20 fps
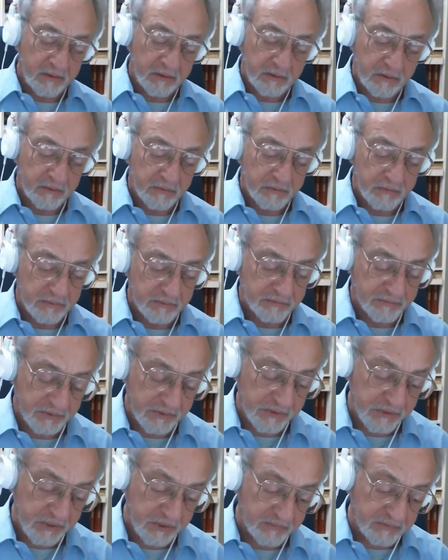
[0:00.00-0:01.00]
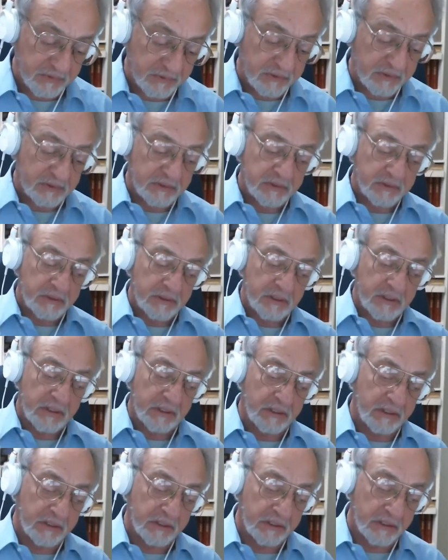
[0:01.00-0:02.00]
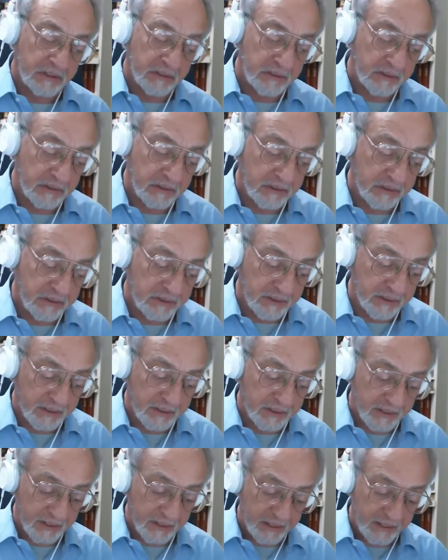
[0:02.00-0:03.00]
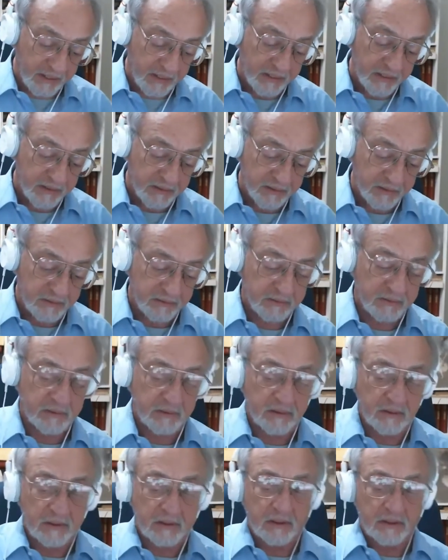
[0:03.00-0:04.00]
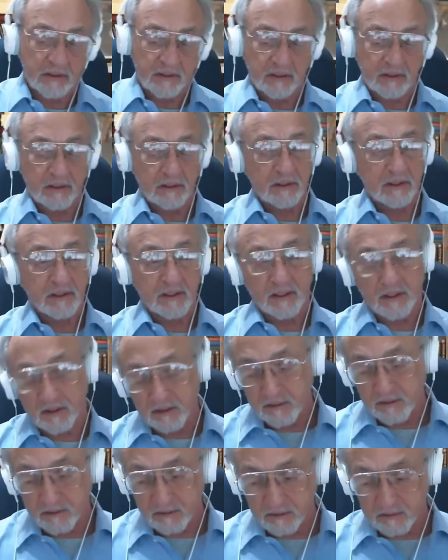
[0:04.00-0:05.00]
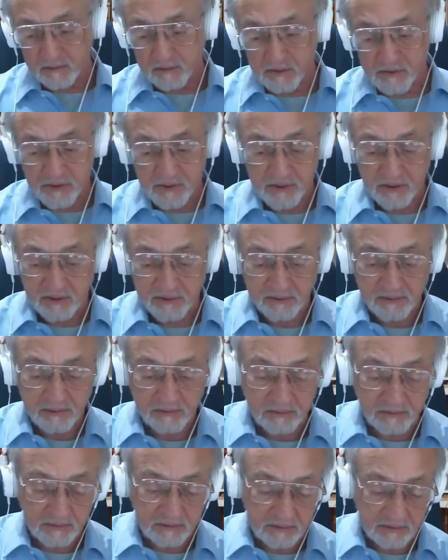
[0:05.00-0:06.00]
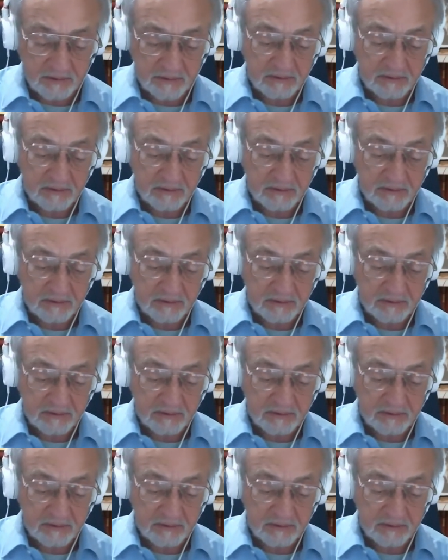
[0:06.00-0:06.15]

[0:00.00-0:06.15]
you know, first of all, uh, anger and of course the other